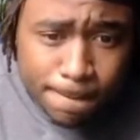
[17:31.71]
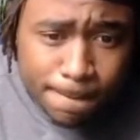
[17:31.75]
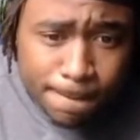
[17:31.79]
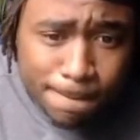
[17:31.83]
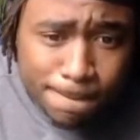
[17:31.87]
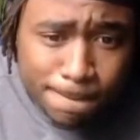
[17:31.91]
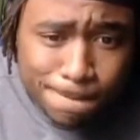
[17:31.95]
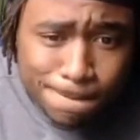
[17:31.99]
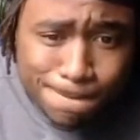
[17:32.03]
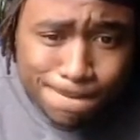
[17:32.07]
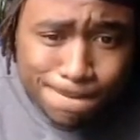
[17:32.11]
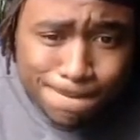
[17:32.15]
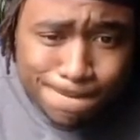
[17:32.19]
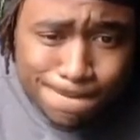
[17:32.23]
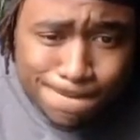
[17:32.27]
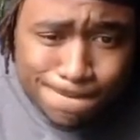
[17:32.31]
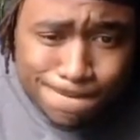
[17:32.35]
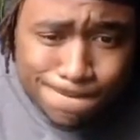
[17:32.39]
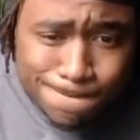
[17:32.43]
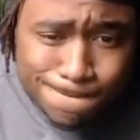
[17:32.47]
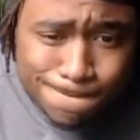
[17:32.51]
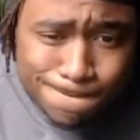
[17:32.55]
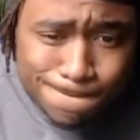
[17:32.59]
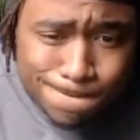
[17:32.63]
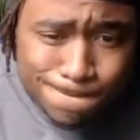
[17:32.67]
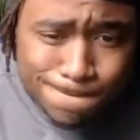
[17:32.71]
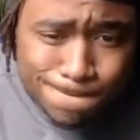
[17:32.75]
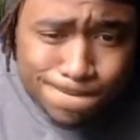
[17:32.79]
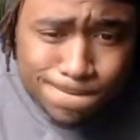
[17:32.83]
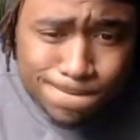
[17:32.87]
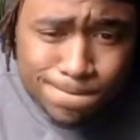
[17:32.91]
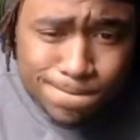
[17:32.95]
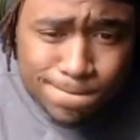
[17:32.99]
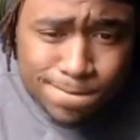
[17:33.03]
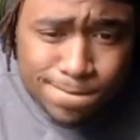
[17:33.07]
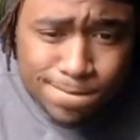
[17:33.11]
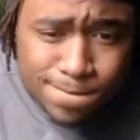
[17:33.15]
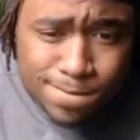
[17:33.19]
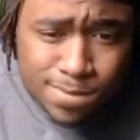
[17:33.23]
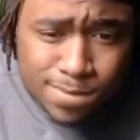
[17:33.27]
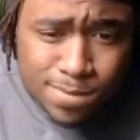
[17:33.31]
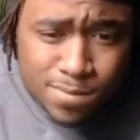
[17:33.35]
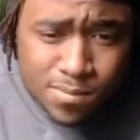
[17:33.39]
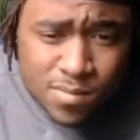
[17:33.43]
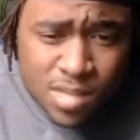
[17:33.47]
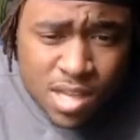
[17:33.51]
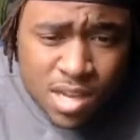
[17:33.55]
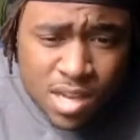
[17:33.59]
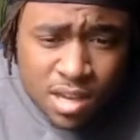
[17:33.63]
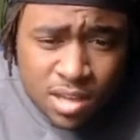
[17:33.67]
wants it, takes it.
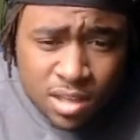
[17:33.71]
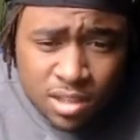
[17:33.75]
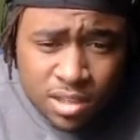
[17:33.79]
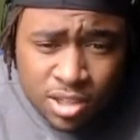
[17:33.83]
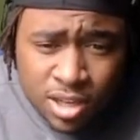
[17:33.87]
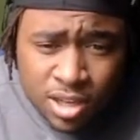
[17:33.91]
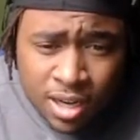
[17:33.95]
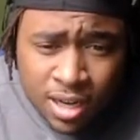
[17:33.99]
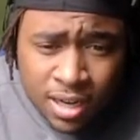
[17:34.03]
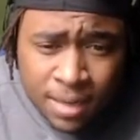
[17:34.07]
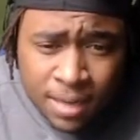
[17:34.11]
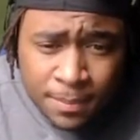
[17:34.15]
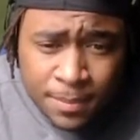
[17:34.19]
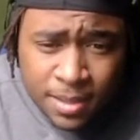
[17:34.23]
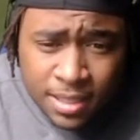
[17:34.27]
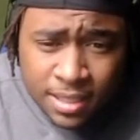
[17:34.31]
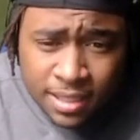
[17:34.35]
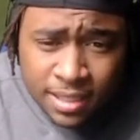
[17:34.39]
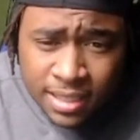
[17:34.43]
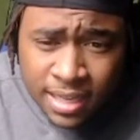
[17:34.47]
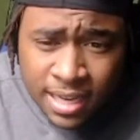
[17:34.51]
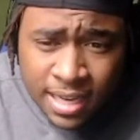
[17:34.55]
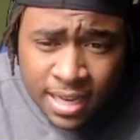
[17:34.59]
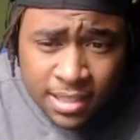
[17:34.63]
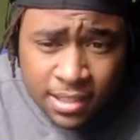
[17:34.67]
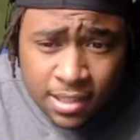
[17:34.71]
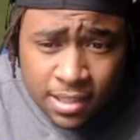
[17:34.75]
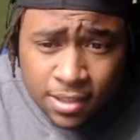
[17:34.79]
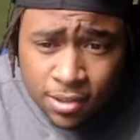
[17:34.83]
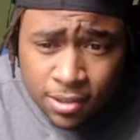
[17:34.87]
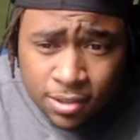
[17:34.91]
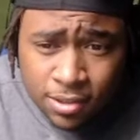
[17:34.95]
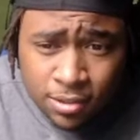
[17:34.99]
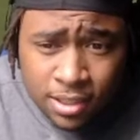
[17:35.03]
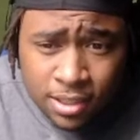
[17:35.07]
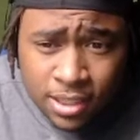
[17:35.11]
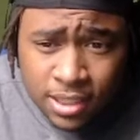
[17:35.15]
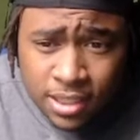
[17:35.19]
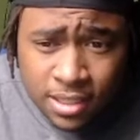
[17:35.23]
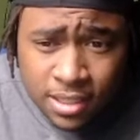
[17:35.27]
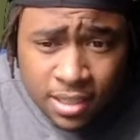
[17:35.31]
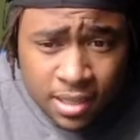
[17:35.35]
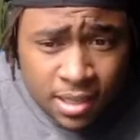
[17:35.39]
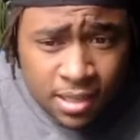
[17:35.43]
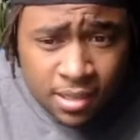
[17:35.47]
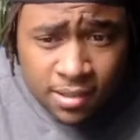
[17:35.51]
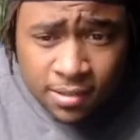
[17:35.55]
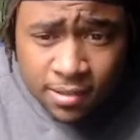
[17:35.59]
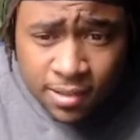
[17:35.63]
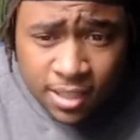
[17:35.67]
Dog, I mean, the Lions are the only
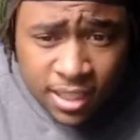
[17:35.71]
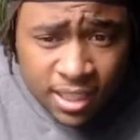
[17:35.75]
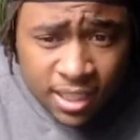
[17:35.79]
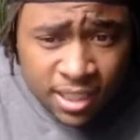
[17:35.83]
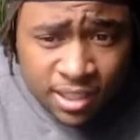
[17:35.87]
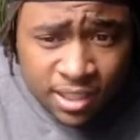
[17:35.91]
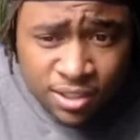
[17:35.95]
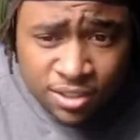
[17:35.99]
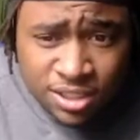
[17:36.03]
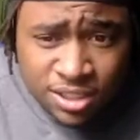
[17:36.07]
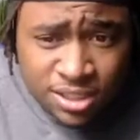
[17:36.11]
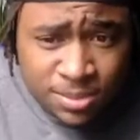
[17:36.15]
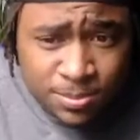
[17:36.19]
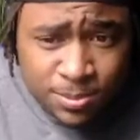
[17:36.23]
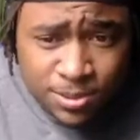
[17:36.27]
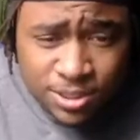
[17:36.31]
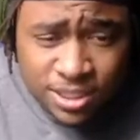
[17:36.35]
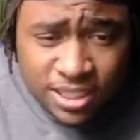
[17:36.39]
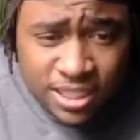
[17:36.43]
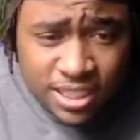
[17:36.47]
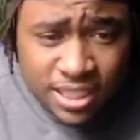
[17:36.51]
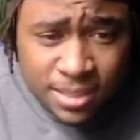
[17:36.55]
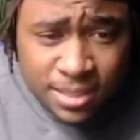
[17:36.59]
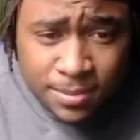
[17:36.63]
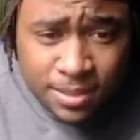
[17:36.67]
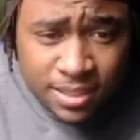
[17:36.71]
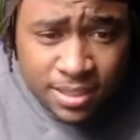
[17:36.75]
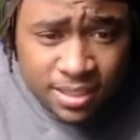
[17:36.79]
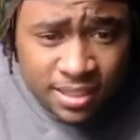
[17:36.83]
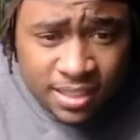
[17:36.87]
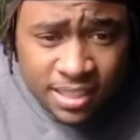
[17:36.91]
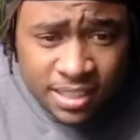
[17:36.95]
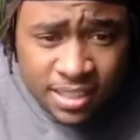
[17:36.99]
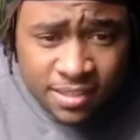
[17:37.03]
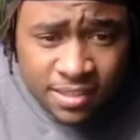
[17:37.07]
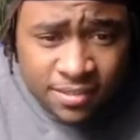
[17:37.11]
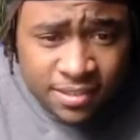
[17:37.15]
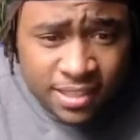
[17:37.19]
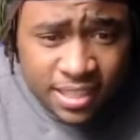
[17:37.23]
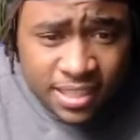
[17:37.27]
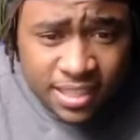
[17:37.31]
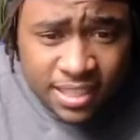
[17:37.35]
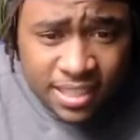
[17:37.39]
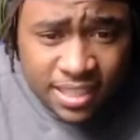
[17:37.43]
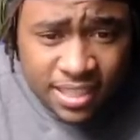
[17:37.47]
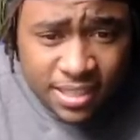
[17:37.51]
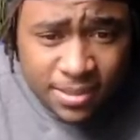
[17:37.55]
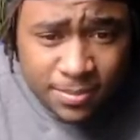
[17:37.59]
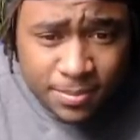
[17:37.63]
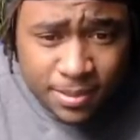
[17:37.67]
unlosable team in the league right
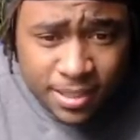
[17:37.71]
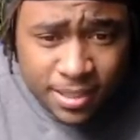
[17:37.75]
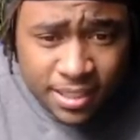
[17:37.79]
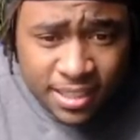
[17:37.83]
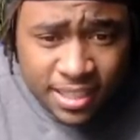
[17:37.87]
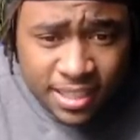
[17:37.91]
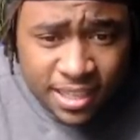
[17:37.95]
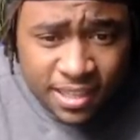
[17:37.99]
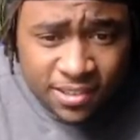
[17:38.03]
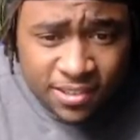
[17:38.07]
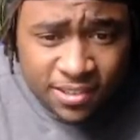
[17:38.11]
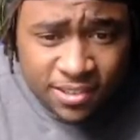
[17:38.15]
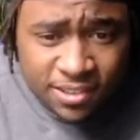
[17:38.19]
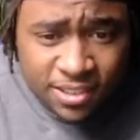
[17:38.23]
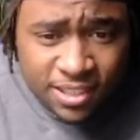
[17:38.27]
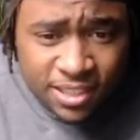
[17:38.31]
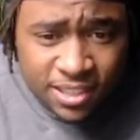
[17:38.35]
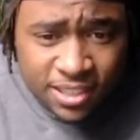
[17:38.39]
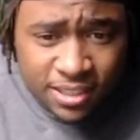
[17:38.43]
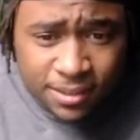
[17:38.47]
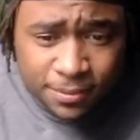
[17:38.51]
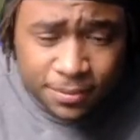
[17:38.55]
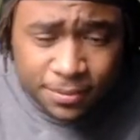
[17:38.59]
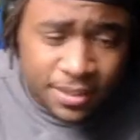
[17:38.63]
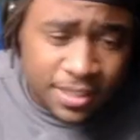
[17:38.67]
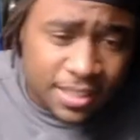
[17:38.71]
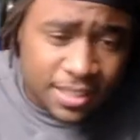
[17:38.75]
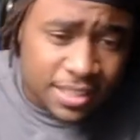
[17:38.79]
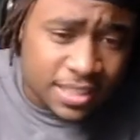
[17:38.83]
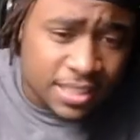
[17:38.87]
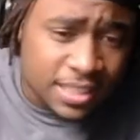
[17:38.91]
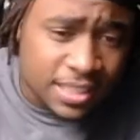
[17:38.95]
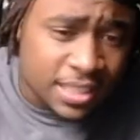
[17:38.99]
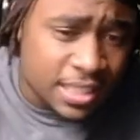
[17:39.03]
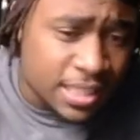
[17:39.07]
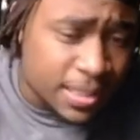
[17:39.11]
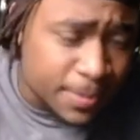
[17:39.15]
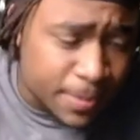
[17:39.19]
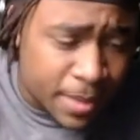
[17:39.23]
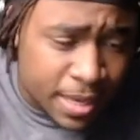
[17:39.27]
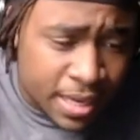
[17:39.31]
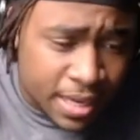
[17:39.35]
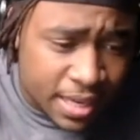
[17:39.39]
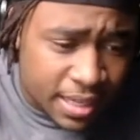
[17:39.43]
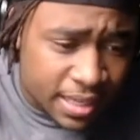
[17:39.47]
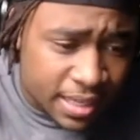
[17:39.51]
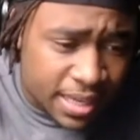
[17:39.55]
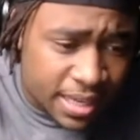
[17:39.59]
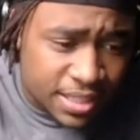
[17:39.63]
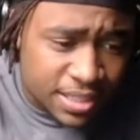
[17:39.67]
now, man. They the only undefeated team. They
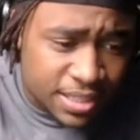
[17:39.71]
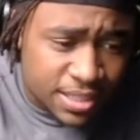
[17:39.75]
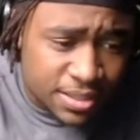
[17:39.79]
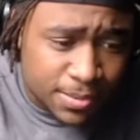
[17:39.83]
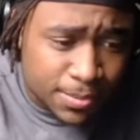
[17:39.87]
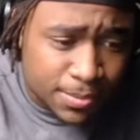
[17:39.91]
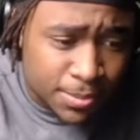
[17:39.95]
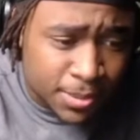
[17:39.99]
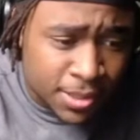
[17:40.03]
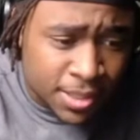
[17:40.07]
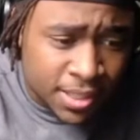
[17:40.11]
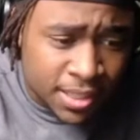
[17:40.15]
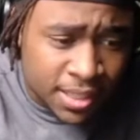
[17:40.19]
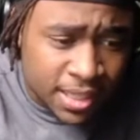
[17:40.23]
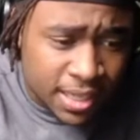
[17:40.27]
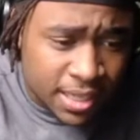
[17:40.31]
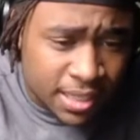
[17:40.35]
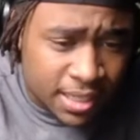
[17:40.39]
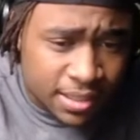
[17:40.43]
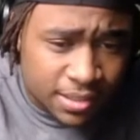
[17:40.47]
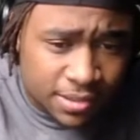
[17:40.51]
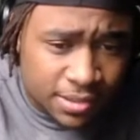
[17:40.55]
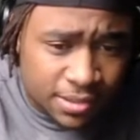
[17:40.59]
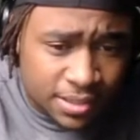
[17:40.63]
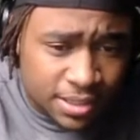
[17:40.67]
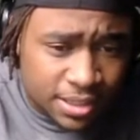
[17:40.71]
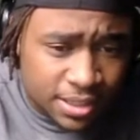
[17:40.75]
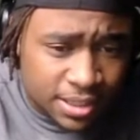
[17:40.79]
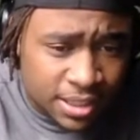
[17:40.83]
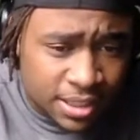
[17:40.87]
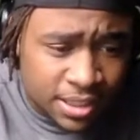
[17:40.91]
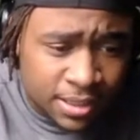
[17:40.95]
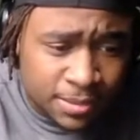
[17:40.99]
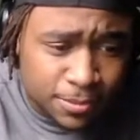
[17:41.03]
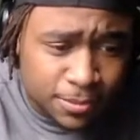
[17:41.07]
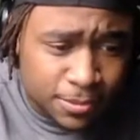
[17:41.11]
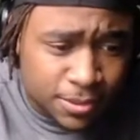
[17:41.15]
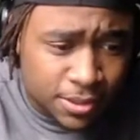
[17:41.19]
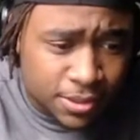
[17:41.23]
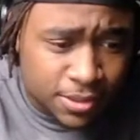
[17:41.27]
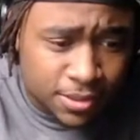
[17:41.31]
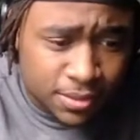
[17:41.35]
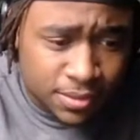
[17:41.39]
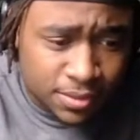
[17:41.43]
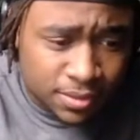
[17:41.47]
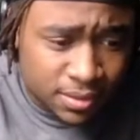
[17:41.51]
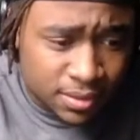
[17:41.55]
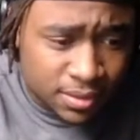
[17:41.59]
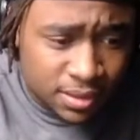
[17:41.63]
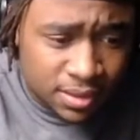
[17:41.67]
ain't catching the ball. They ain't doing shit, bro.
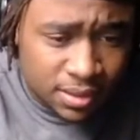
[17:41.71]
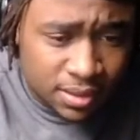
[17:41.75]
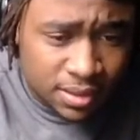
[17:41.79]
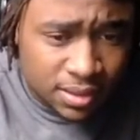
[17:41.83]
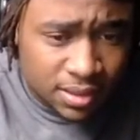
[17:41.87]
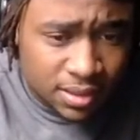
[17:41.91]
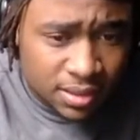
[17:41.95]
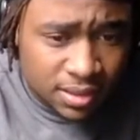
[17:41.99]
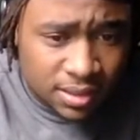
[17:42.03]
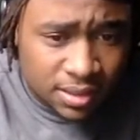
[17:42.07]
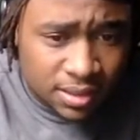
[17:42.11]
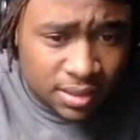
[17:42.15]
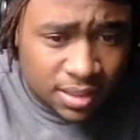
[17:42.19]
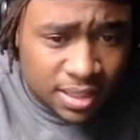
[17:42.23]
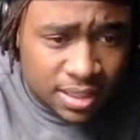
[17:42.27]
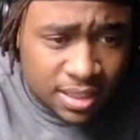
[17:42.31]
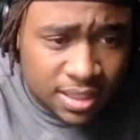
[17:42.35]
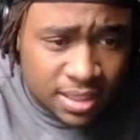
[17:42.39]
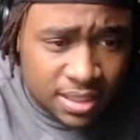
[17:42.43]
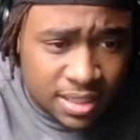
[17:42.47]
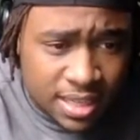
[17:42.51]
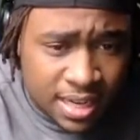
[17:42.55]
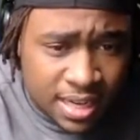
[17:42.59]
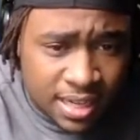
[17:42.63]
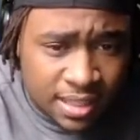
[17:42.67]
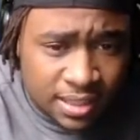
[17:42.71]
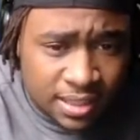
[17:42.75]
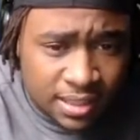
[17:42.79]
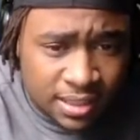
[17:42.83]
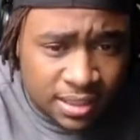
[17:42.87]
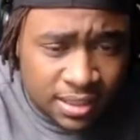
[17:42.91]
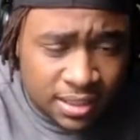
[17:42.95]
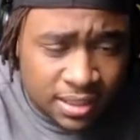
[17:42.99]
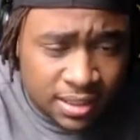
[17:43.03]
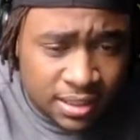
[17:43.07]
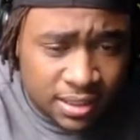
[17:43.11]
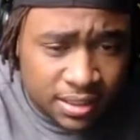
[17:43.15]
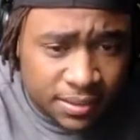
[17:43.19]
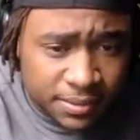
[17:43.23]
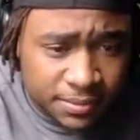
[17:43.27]
This is not good.